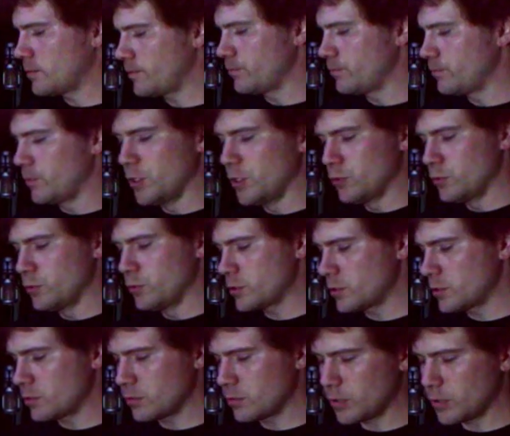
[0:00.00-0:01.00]
Muse
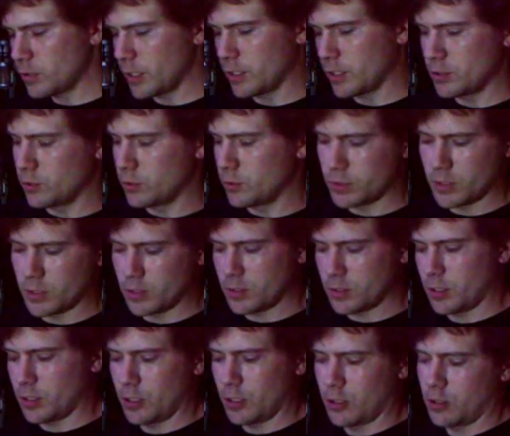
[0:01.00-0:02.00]
has used this
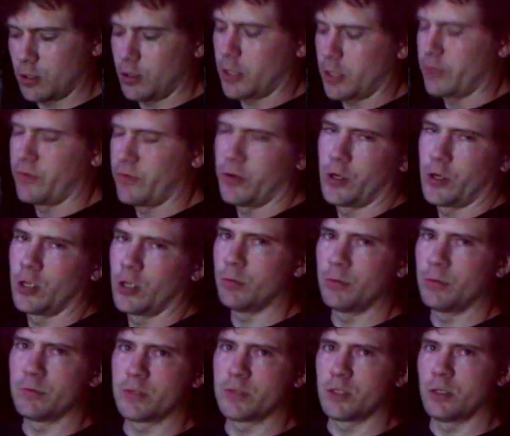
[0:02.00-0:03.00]
thing on a lot of their albums.